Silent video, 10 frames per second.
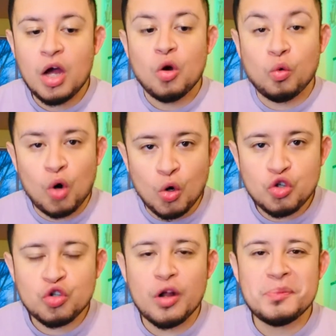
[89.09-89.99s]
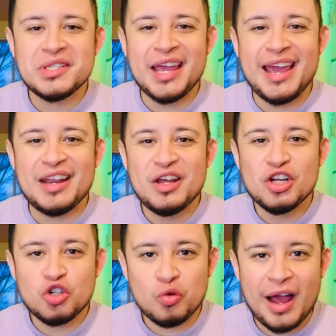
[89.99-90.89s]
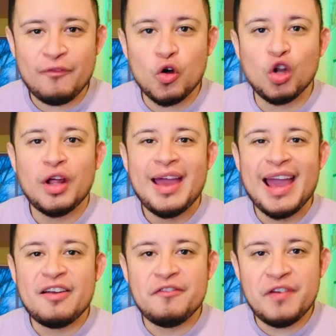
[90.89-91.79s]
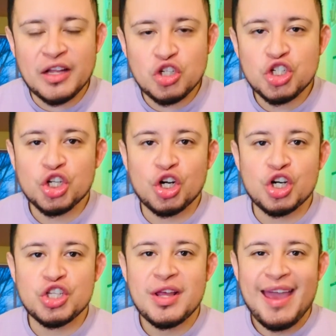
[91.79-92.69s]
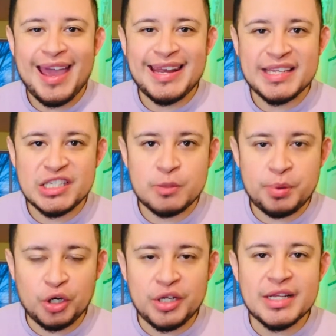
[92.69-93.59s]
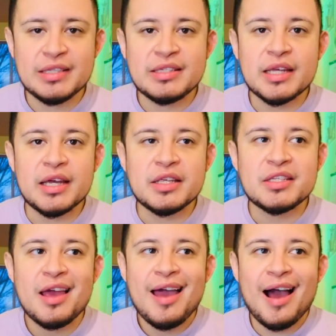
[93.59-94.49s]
road trips and travel adventures and experiences.